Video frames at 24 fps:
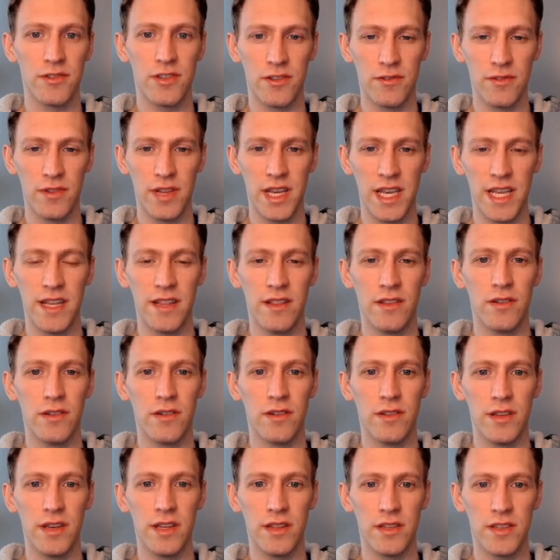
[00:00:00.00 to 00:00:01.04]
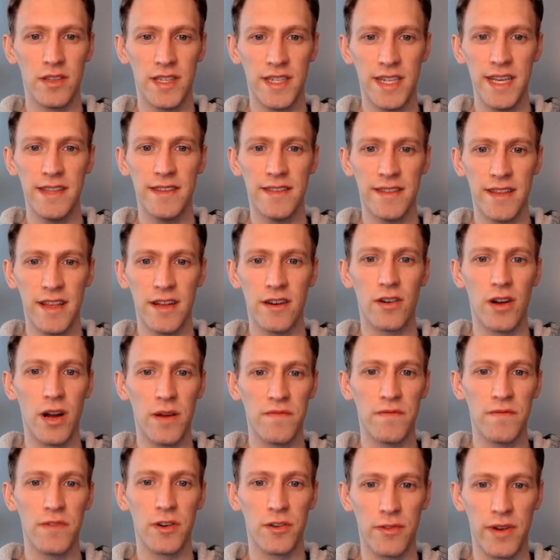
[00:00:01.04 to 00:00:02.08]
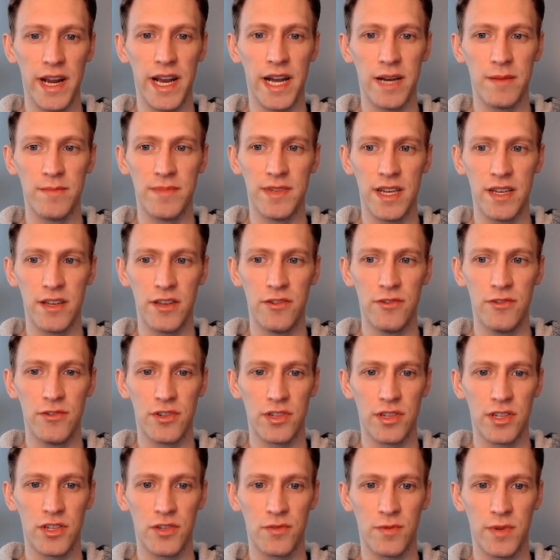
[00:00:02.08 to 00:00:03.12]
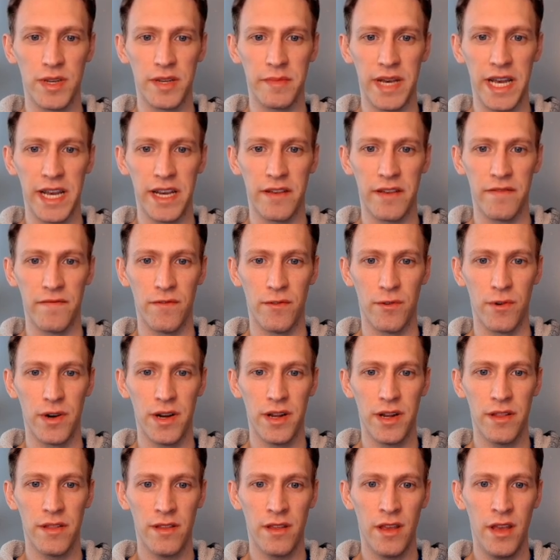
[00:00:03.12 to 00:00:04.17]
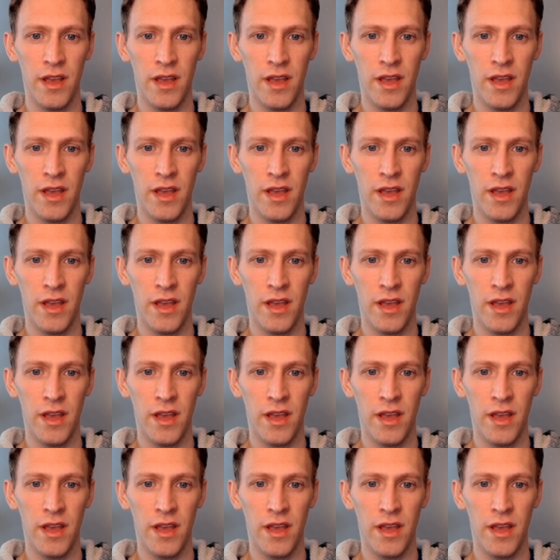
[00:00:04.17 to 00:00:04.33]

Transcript: So like in the states that are up for grabs that usually swing back and forth,